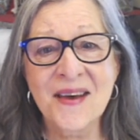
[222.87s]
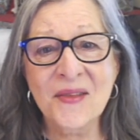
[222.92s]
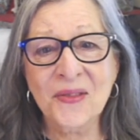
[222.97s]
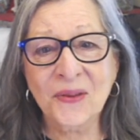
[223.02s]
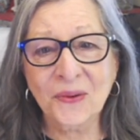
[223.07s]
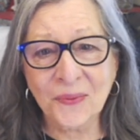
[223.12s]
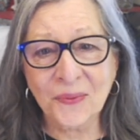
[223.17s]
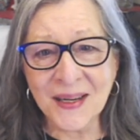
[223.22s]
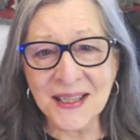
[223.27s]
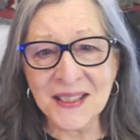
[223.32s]

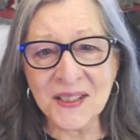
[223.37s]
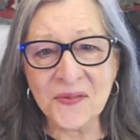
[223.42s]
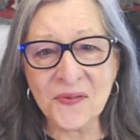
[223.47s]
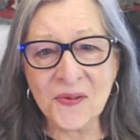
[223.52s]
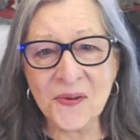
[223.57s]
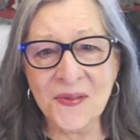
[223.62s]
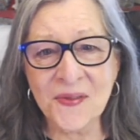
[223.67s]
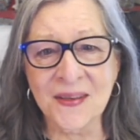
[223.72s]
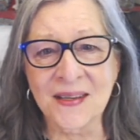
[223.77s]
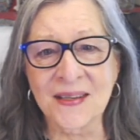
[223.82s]
The reason
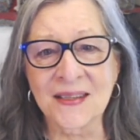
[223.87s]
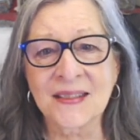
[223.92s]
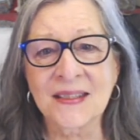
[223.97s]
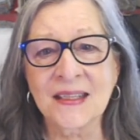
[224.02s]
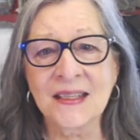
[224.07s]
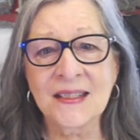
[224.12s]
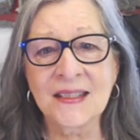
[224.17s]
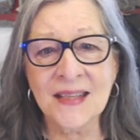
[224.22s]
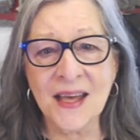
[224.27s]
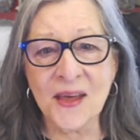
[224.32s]
for this
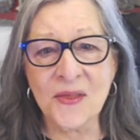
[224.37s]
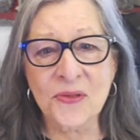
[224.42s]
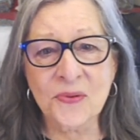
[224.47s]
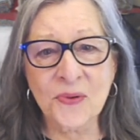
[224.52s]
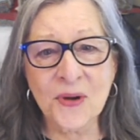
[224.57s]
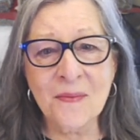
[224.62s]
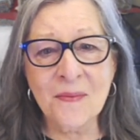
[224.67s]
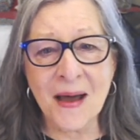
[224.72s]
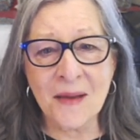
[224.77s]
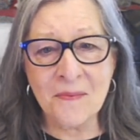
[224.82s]
is that
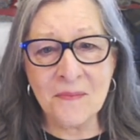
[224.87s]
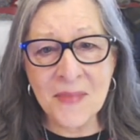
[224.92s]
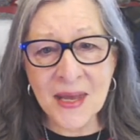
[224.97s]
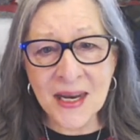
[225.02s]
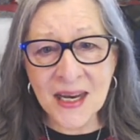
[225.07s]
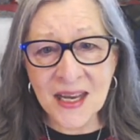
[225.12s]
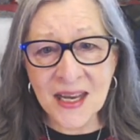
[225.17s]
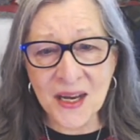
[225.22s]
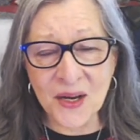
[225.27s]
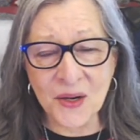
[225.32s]
through my
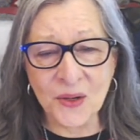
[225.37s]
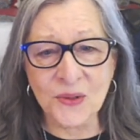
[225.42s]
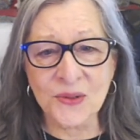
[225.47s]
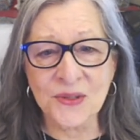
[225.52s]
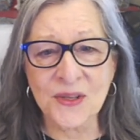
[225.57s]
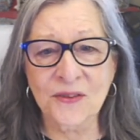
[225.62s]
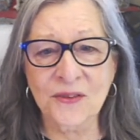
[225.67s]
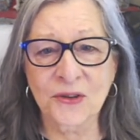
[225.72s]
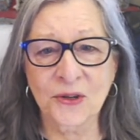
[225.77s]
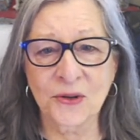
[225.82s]
many years
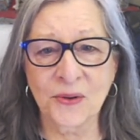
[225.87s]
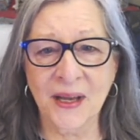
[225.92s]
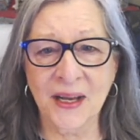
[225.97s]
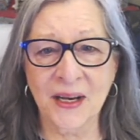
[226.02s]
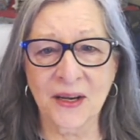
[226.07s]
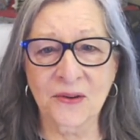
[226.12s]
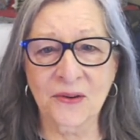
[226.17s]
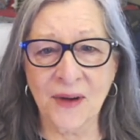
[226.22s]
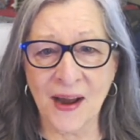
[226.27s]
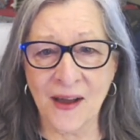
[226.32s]
of
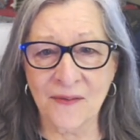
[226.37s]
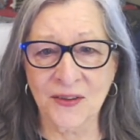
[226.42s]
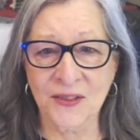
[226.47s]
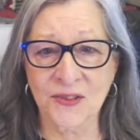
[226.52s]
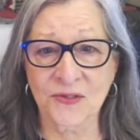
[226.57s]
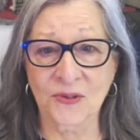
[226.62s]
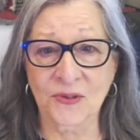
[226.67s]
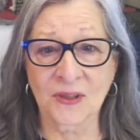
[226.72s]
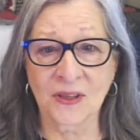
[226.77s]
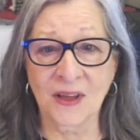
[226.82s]
creating graphics
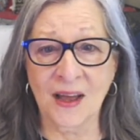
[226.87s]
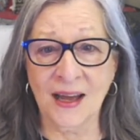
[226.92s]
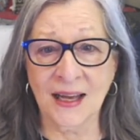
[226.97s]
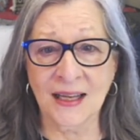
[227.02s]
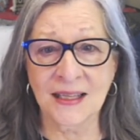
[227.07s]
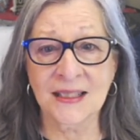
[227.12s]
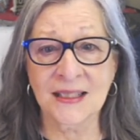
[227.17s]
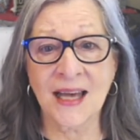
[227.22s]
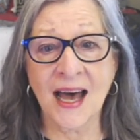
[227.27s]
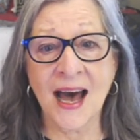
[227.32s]
for
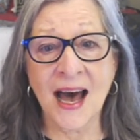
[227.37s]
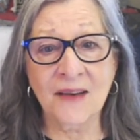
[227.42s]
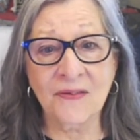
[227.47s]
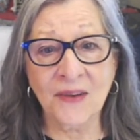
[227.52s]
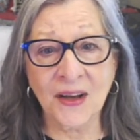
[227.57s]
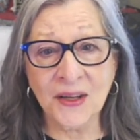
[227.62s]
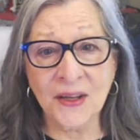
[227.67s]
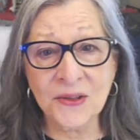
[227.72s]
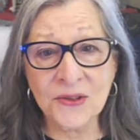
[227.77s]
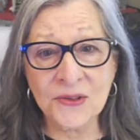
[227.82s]
clients, I've
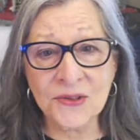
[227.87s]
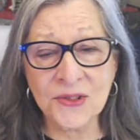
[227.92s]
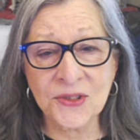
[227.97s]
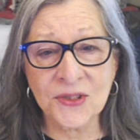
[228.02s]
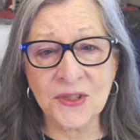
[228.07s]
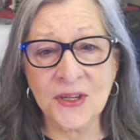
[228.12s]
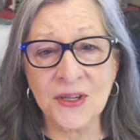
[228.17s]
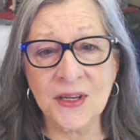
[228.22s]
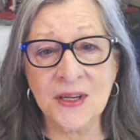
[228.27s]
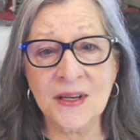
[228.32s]

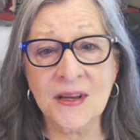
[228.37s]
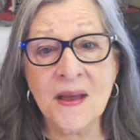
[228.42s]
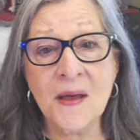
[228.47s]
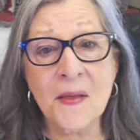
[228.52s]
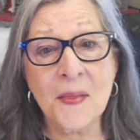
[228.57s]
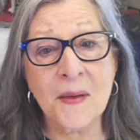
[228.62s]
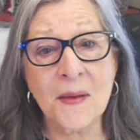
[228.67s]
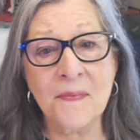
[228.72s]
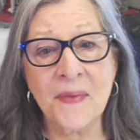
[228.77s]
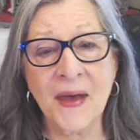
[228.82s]
understood
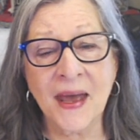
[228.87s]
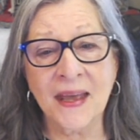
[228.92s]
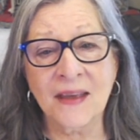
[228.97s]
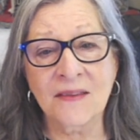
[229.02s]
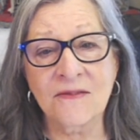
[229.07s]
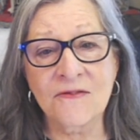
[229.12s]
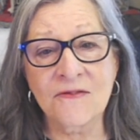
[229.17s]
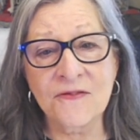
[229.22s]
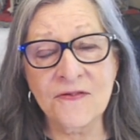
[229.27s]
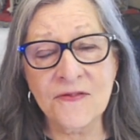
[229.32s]
that
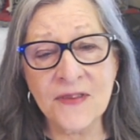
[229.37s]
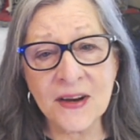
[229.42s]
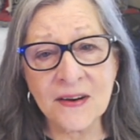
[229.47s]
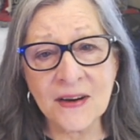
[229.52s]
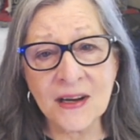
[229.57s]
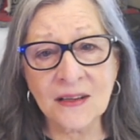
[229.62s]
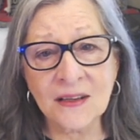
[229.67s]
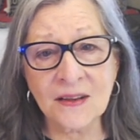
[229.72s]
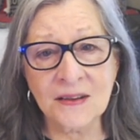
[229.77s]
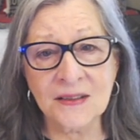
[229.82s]
paying very
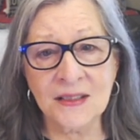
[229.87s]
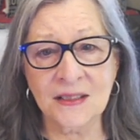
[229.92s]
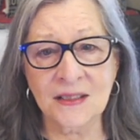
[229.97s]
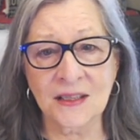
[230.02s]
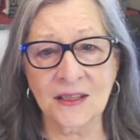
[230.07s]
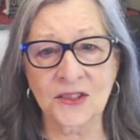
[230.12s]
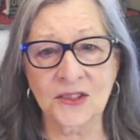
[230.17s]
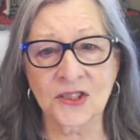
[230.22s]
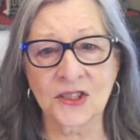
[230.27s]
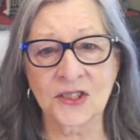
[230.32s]
close
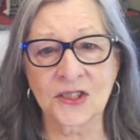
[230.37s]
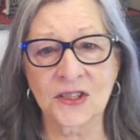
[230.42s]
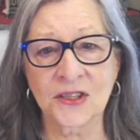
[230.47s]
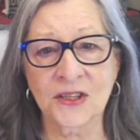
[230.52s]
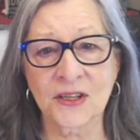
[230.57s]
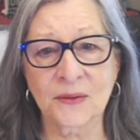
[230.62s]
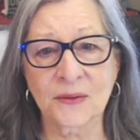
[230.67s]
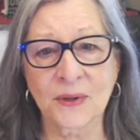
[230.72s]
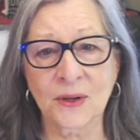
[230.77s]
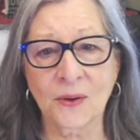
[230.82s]
attention to
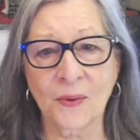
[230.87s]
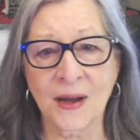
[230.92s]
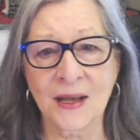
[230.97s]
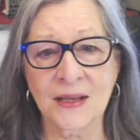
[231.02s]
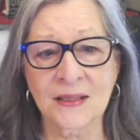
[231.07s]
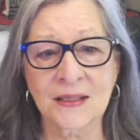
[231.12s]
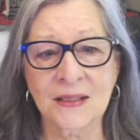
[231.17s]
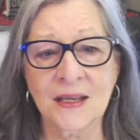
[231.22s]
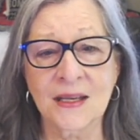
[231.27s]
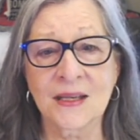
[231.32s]
their
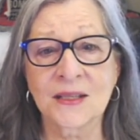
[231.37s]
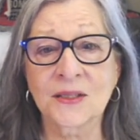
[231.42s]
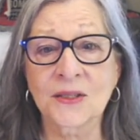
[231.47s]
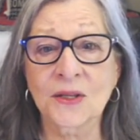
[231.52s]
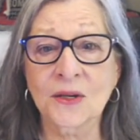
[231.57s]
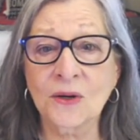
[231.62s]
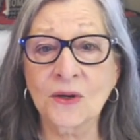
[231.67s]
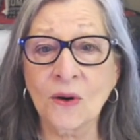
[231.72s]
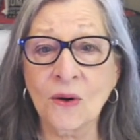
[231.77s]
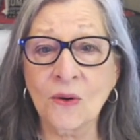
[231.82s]
request is the
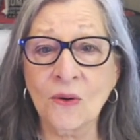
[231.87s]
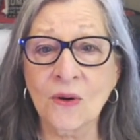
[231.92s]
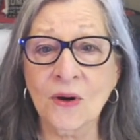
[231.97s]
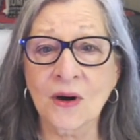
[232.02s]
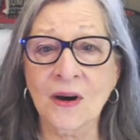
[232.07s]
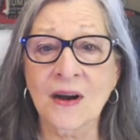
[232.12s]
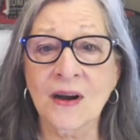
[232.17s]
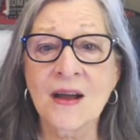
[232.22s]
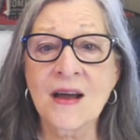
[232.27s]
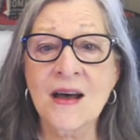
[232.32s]

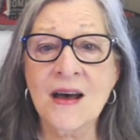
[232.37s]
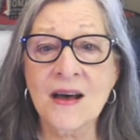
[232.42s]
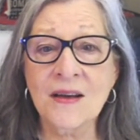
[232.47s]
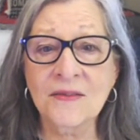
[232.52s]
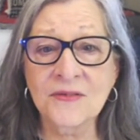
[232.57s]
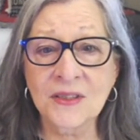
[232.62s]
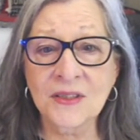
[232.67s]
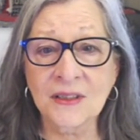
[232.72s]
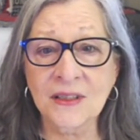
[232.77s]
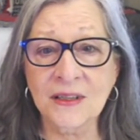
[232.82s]
core
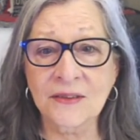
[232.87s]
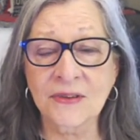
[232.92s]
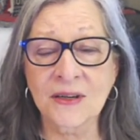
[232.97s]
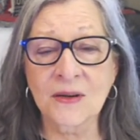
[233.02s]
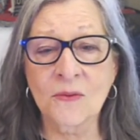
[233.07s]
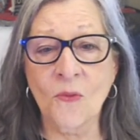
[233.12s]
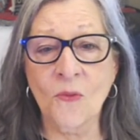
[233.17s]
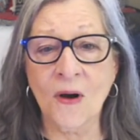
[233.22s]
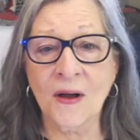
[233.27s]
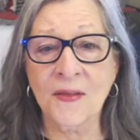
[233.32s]
of
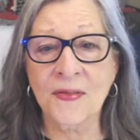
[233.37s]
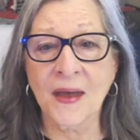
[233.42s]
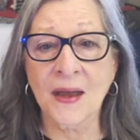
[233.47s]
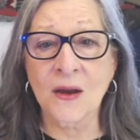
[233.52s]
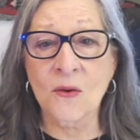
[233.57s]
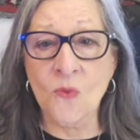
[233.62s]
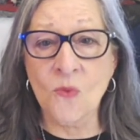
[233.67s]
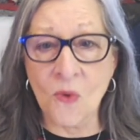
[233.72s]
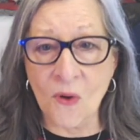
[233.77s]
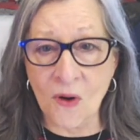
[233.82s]
delivering what they
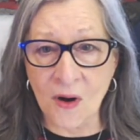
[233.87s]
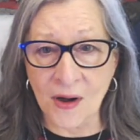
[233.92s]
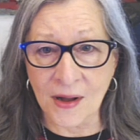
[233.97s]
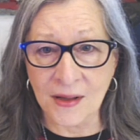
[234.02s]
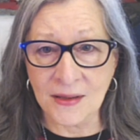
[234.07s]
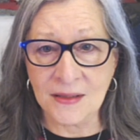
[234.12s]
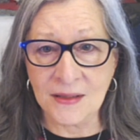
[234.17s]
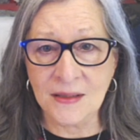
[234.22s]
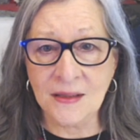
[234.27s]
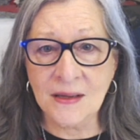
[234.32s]

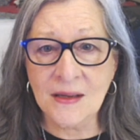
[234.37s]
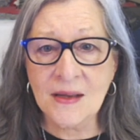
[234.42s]
want.